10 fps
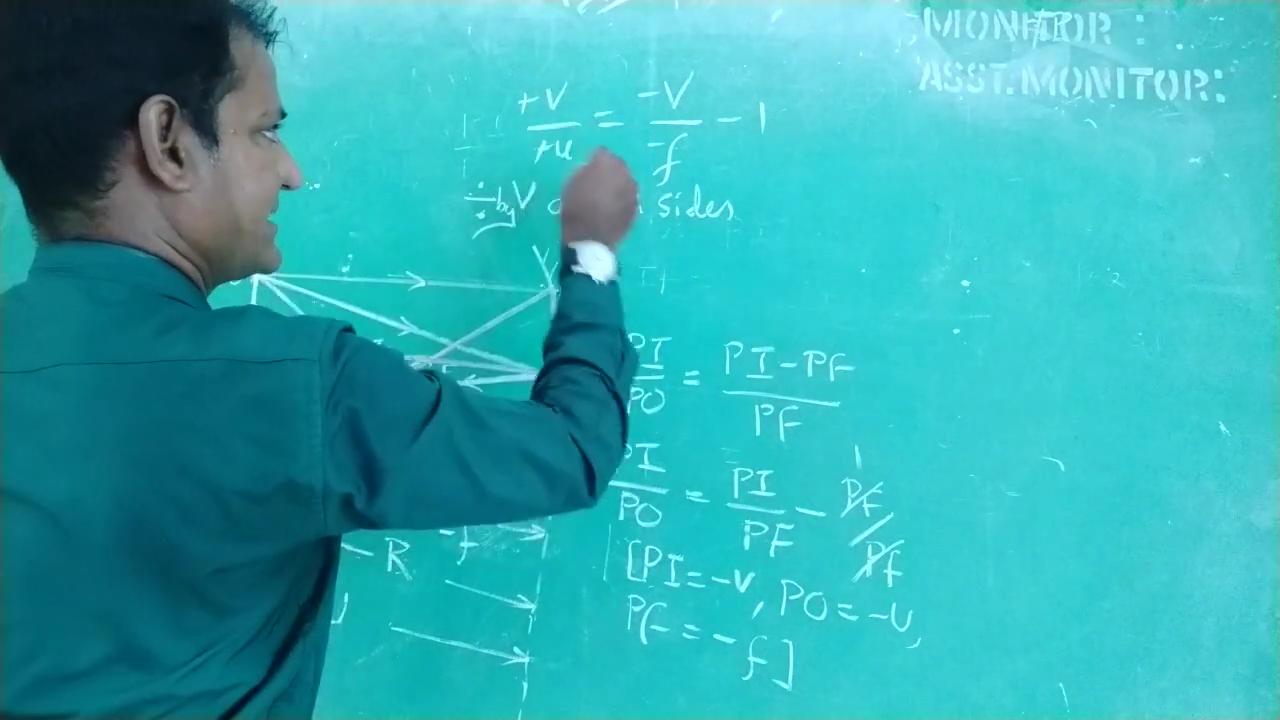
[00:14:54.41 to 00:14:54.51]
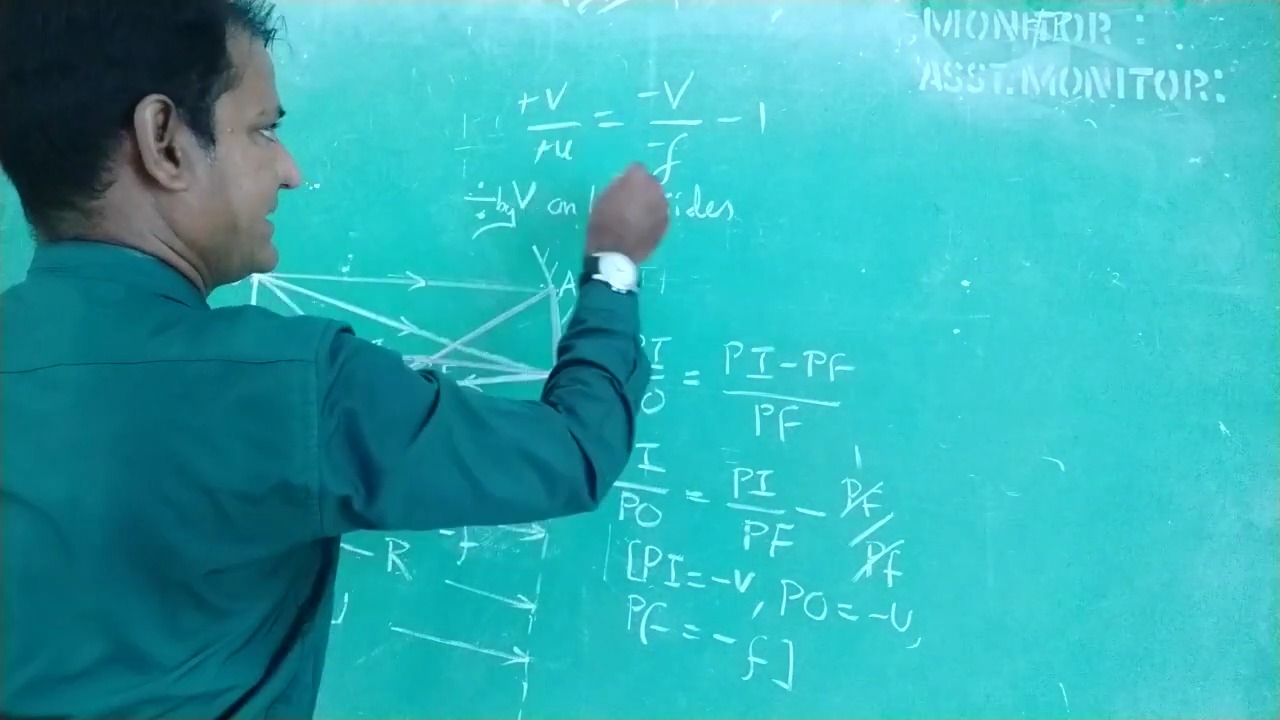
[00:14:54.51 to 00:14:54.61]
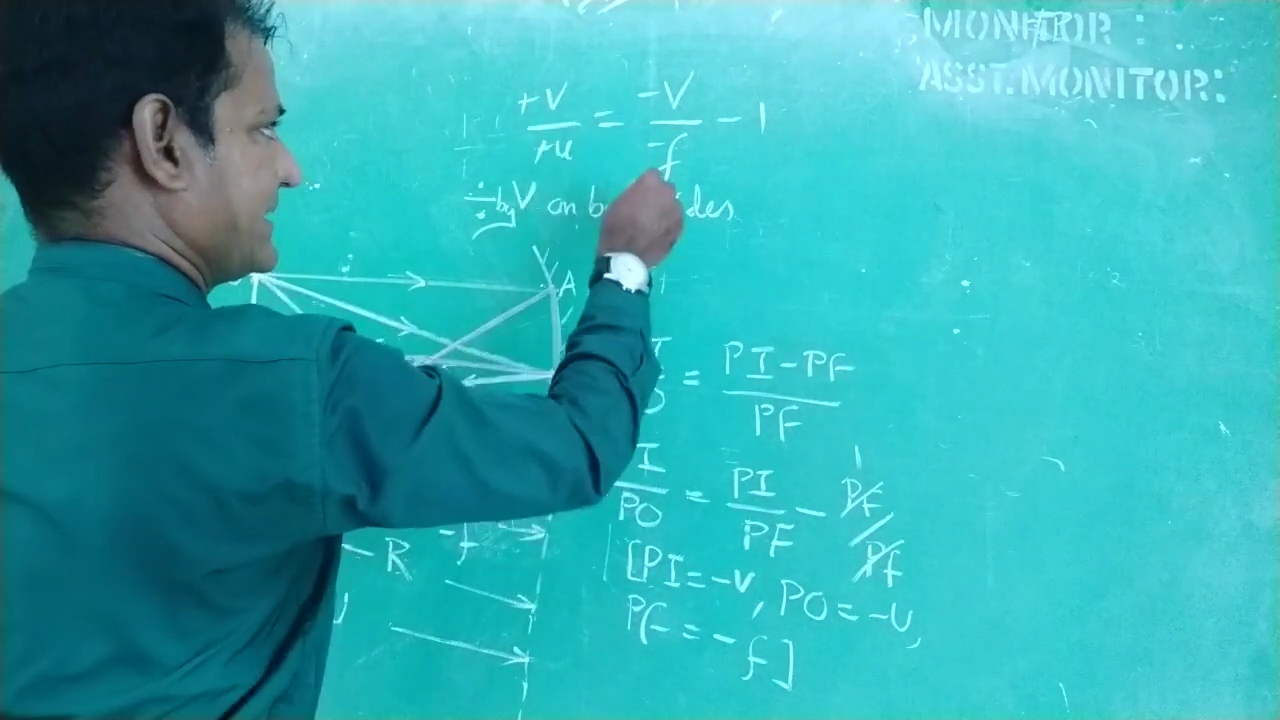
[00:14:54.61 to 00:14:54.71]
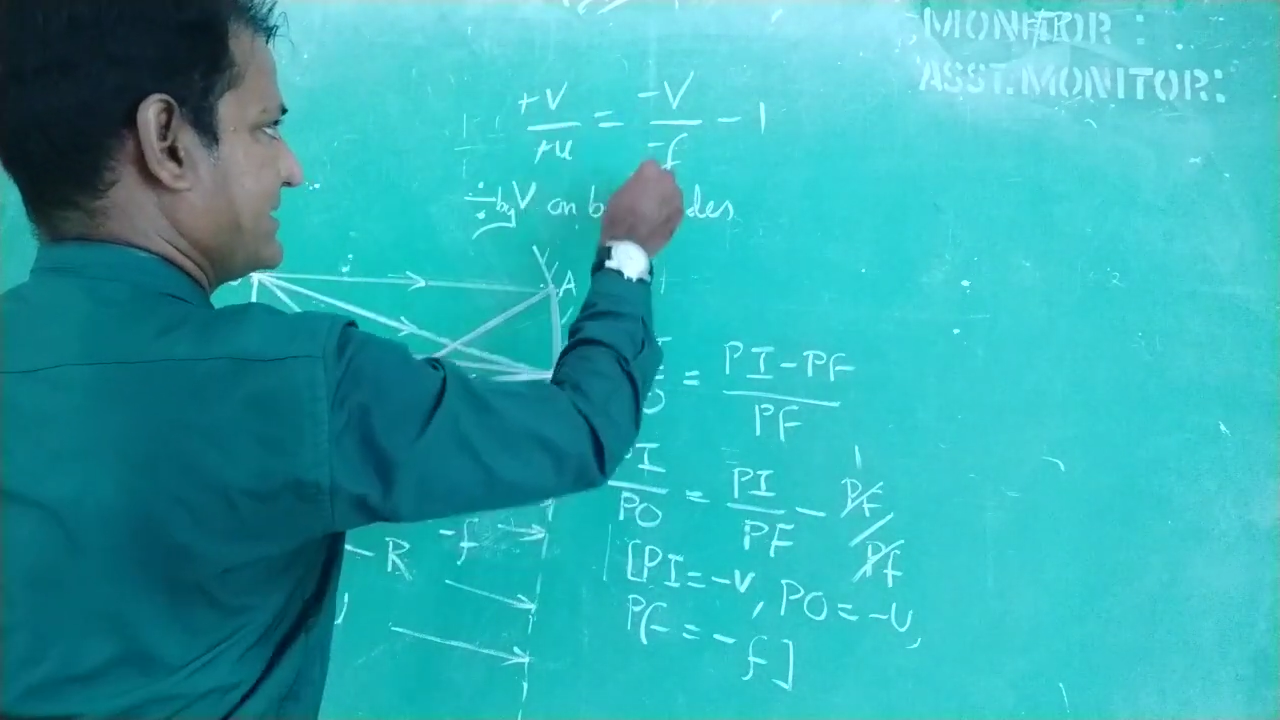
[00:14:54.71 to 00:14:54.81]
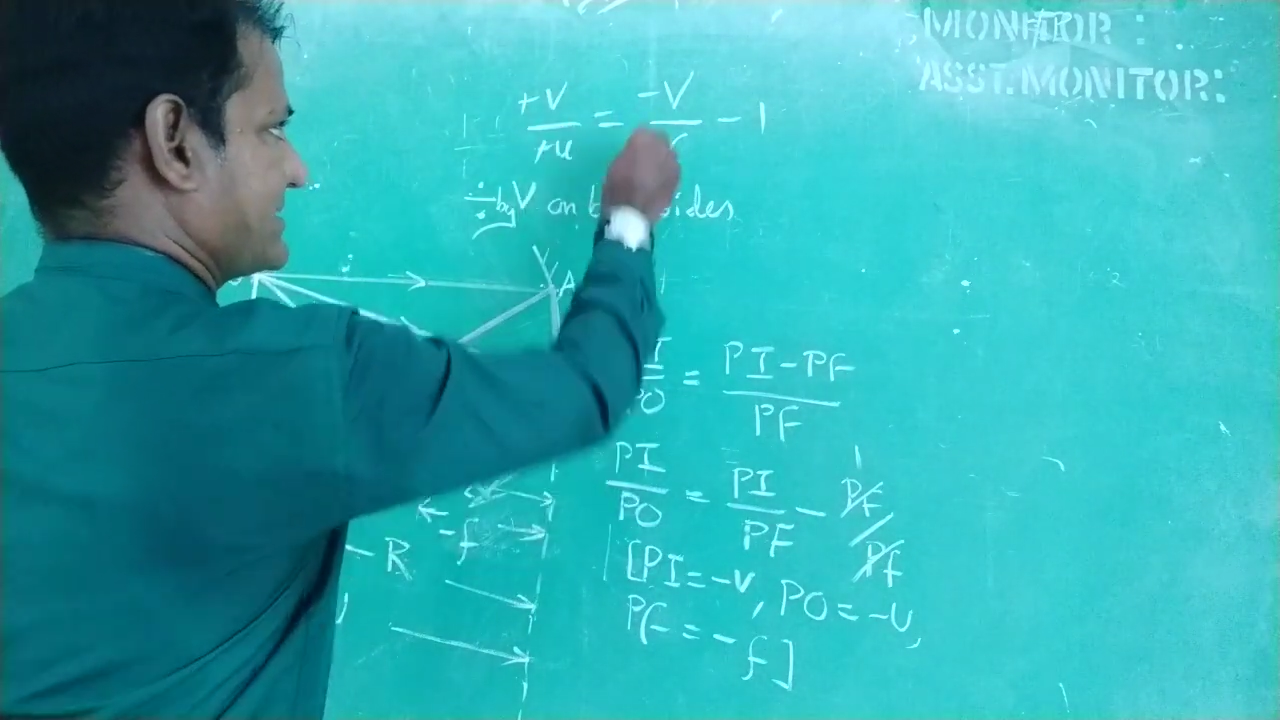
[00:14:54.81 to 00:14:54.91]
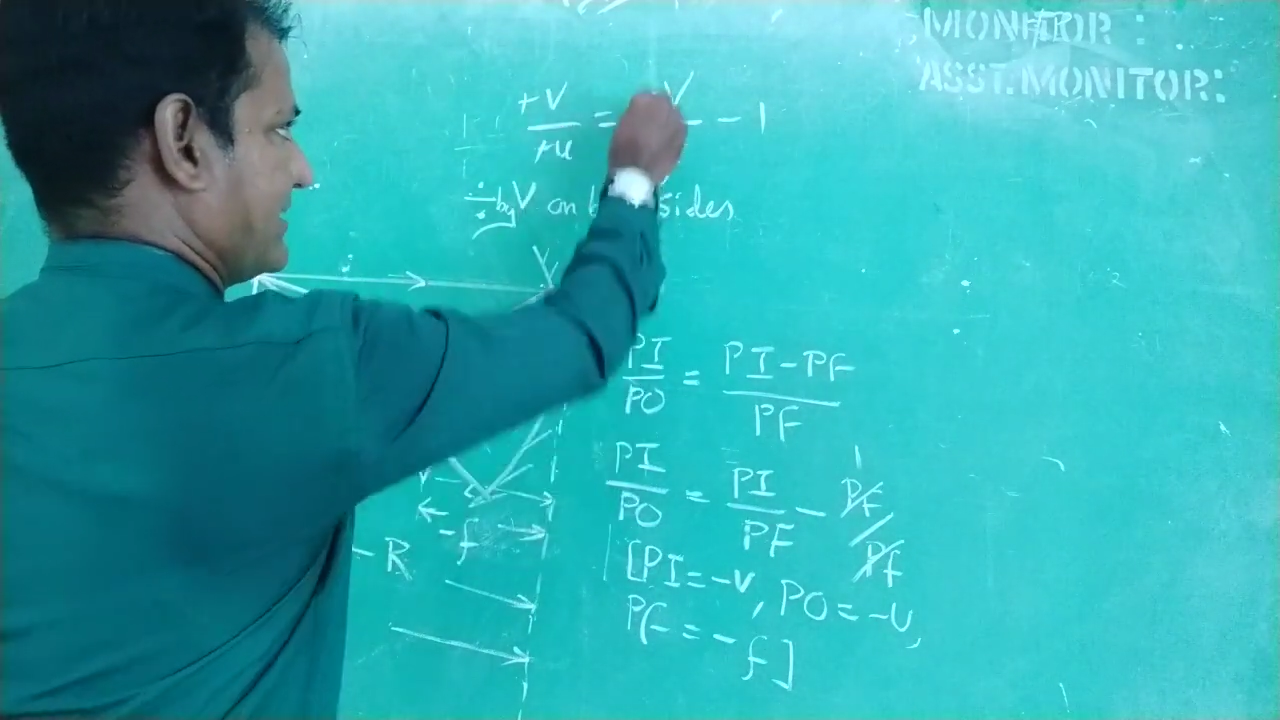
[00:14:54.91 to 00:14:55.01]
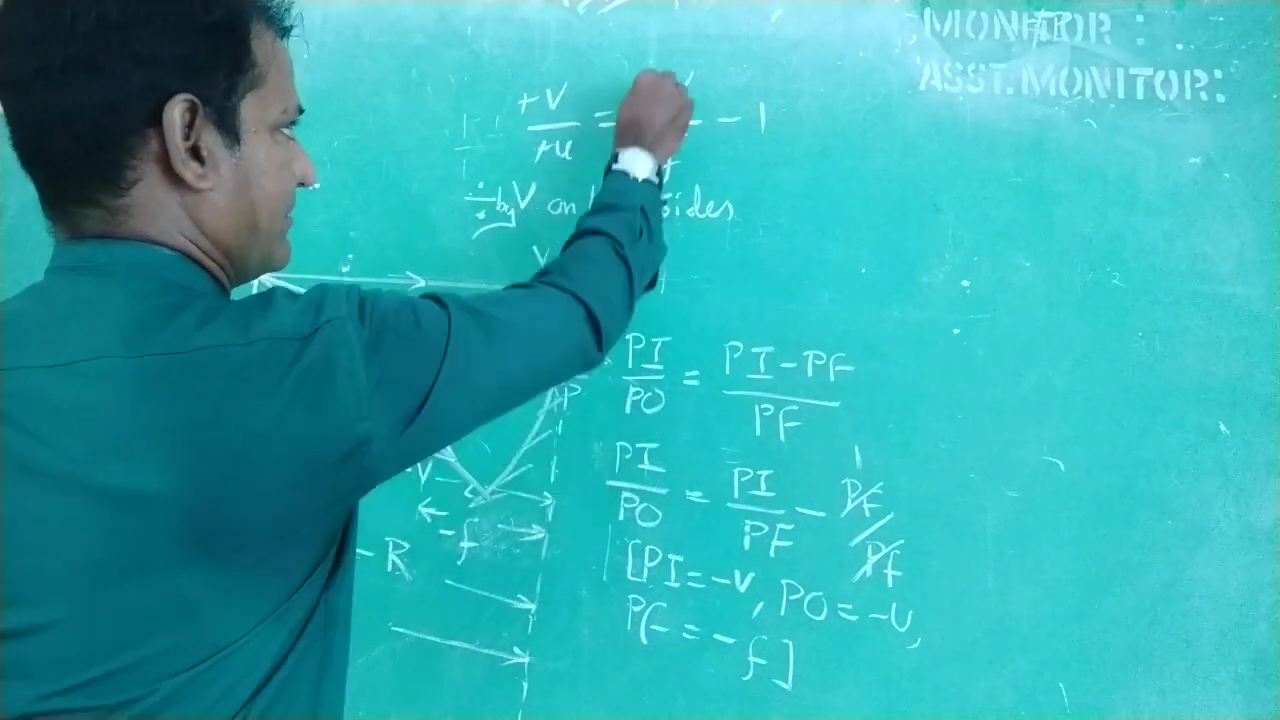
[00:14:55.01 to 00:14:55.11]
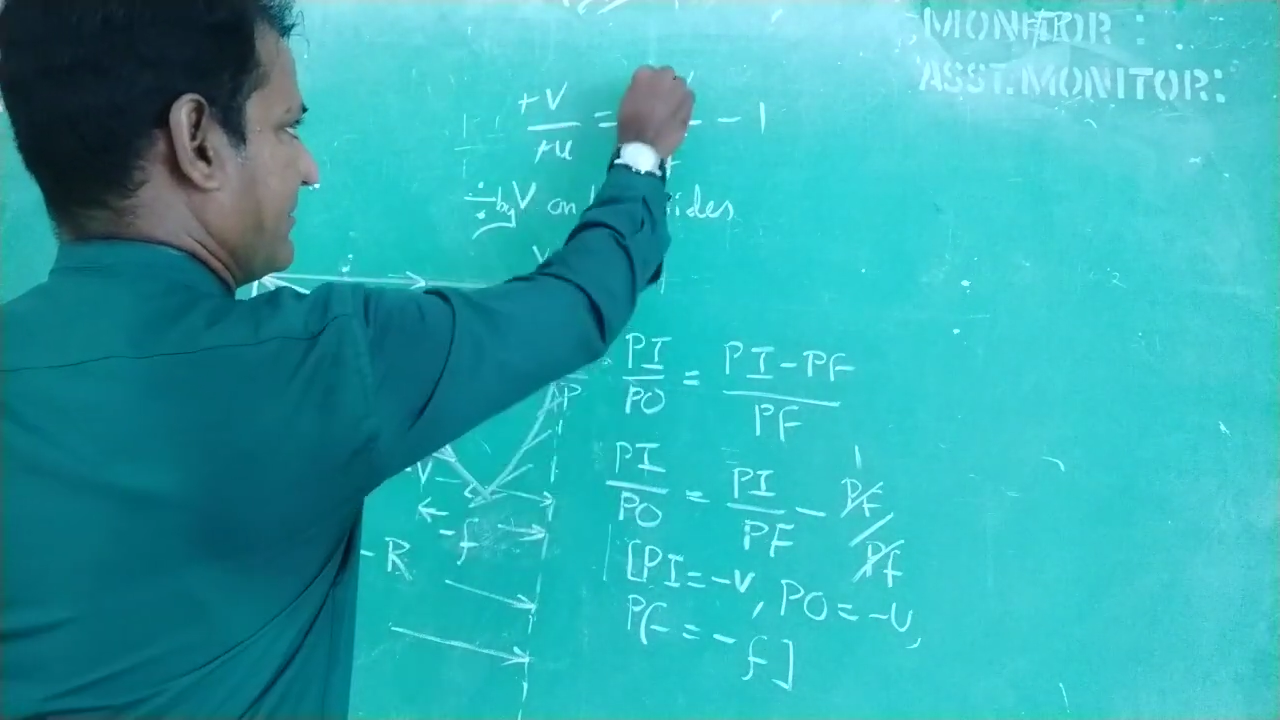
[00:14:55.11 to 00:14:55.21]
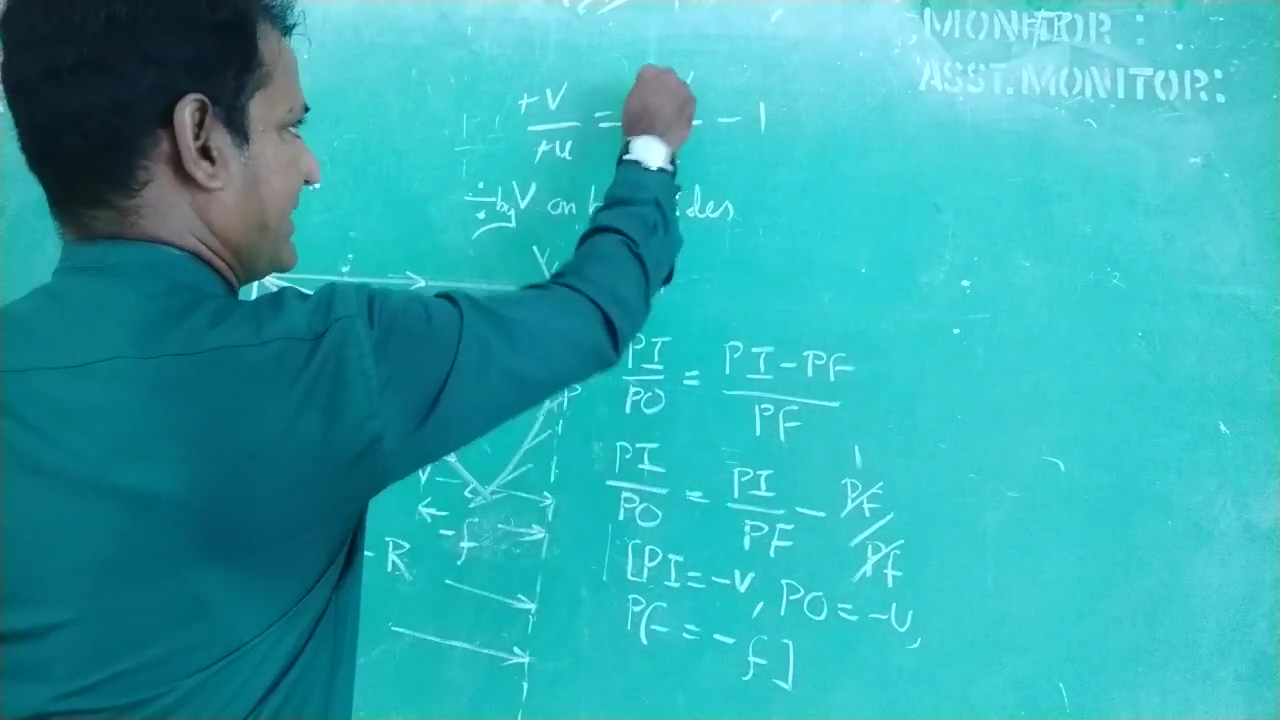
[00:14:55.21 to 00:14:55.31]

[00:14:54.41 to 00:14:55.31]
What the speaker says: get cancelled.